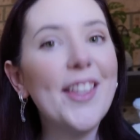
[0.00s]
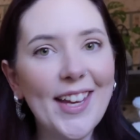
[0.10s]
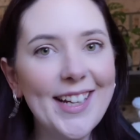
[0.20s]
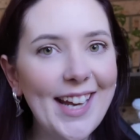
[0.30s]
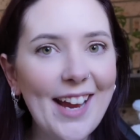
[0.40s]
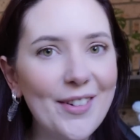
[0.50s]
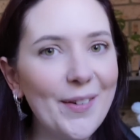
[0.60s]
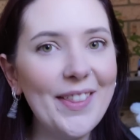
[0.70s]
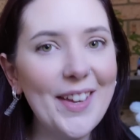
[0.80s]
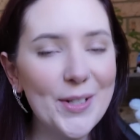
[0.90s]
thank you to
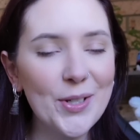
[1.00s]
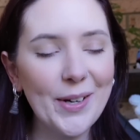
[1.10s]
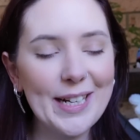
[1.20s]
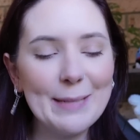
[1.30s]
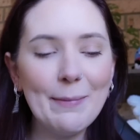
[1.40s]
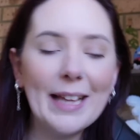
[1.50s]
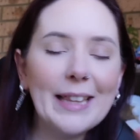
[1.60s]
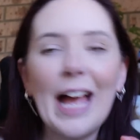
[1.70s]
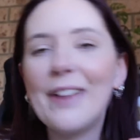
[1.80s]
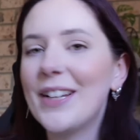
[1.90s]
everyone that joined my
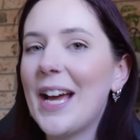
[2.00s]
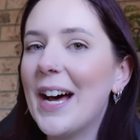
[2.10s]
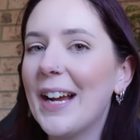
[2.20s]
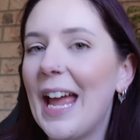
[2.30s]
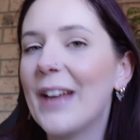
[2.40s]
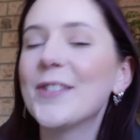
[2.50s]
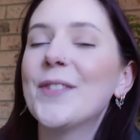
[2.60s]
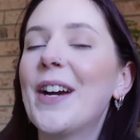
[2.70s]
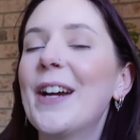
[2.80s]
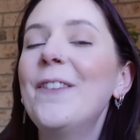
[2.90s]
live and hung out. It was
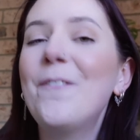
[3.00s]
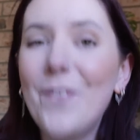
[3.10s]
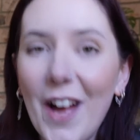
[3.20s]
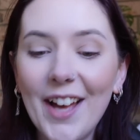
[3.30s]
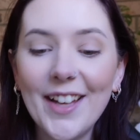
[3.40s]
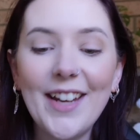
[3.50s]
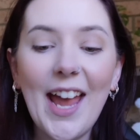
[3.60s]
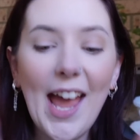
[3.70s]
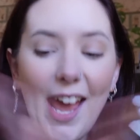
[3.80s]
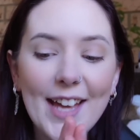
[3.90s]
very fun,
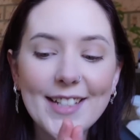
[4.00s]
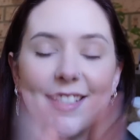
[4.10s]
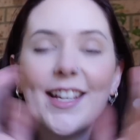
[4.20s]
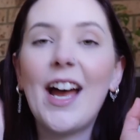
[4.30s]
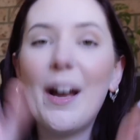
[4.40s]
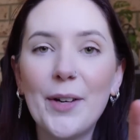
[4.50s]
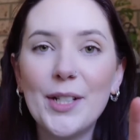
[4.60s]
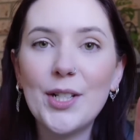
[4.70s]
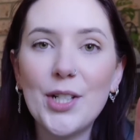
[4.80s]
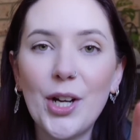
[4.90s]
and I
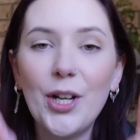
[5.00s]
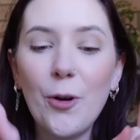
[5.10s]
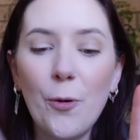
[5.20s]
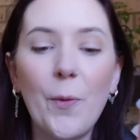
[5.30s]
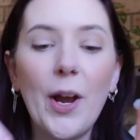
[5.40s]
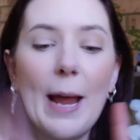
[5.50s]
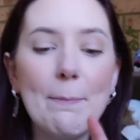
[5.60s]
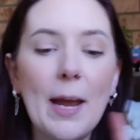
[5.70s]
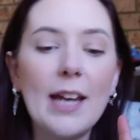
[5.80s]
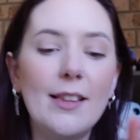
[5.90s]
wanted to show you what I
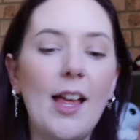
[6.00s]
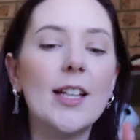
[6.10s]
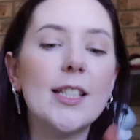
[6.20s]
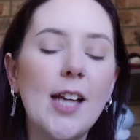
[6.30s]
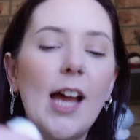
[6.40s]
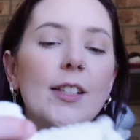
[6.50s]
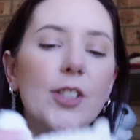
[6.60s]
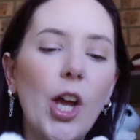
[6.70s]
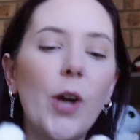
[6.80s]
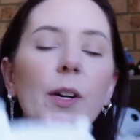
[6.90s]
made last night. So